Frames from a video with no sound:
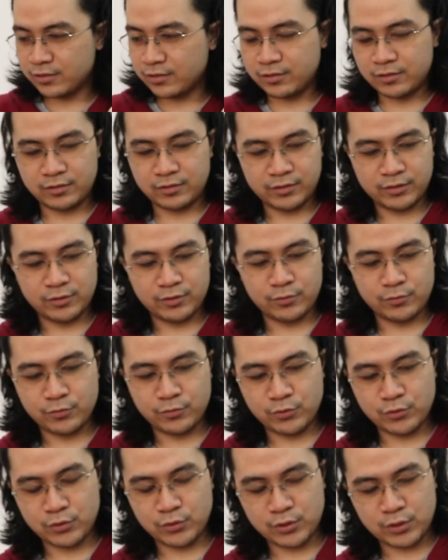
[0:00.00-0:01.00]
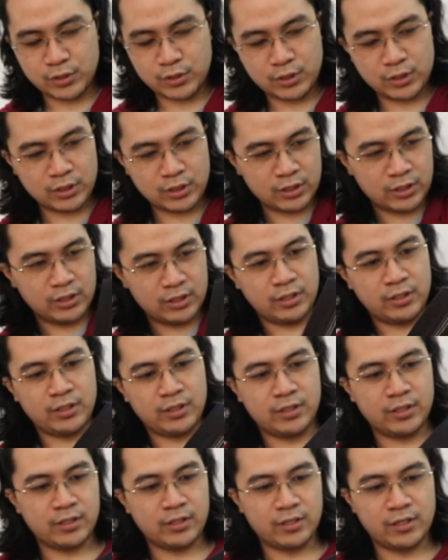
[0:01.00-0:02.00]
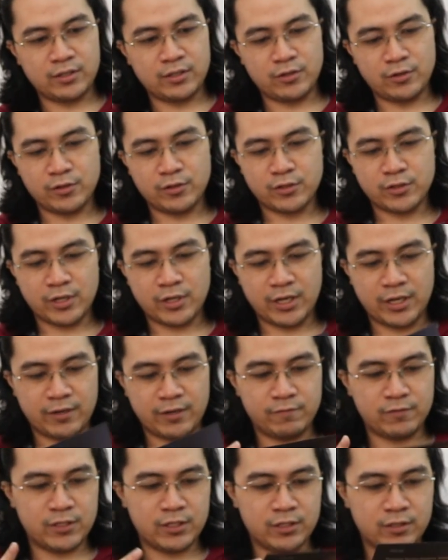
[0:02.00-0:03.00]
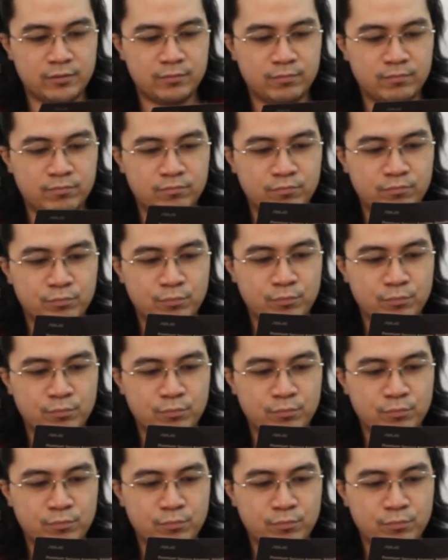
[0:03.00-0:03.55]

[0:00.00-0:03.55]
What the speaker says: all those. Then you also have some